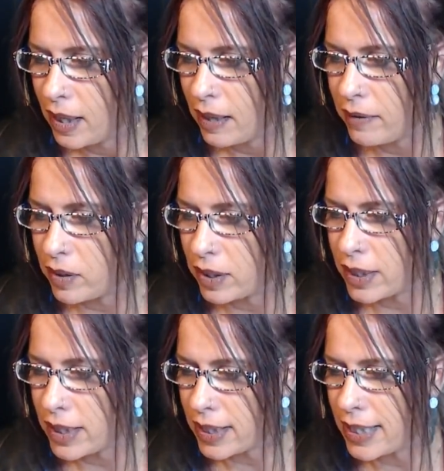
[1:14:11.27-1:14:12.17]
Have you looked
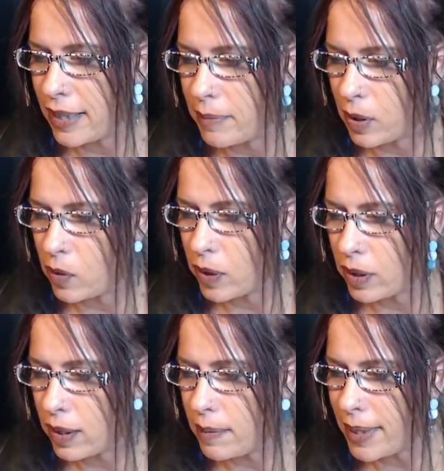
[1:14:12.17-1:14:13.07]
into Dave to
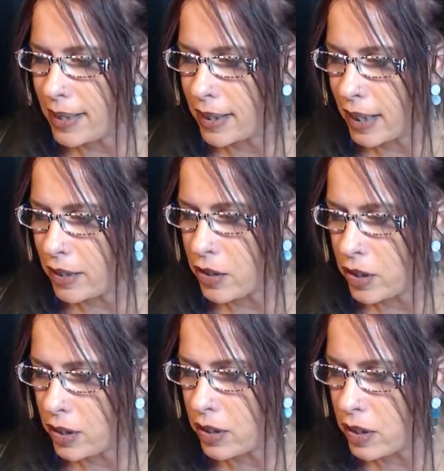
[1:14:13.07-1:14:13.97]
club
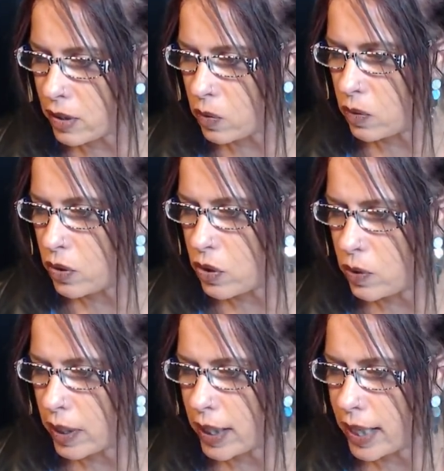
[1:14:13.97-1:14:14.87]
allegations to
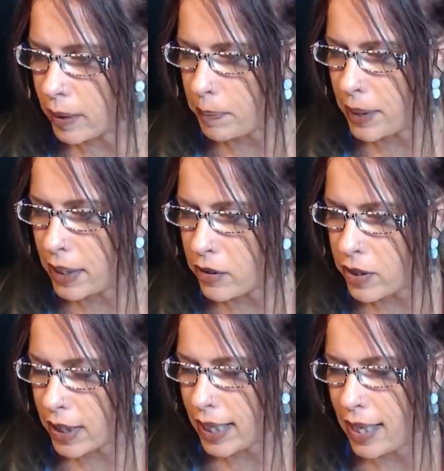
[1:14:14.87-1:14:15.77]
connect
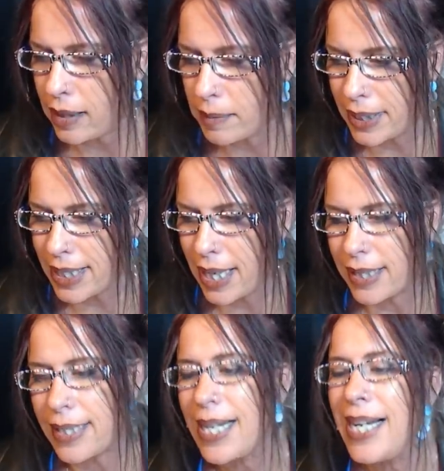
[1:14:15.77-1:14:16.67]
Peterson Calma
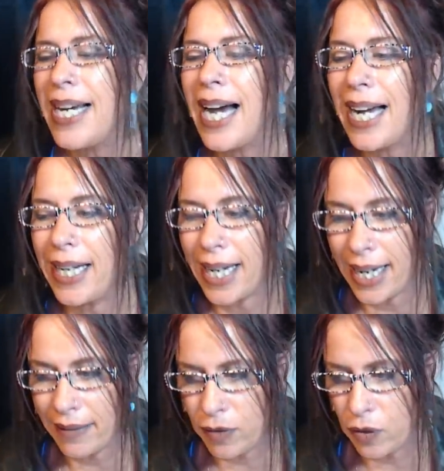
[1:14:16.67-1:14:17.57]
dots? I
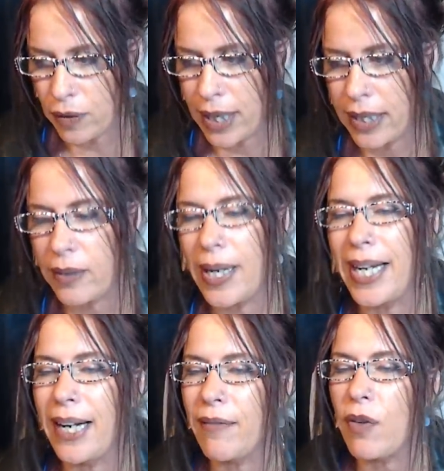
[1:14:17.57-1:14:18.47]
have Toronto,
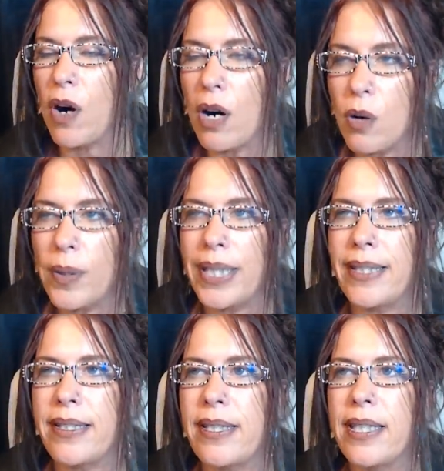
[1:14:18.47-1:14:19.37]
and I've
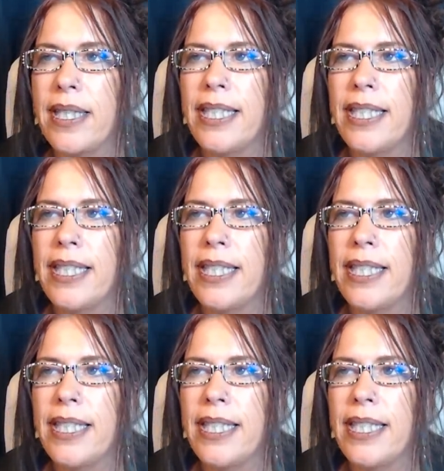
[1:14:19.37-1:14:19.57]
always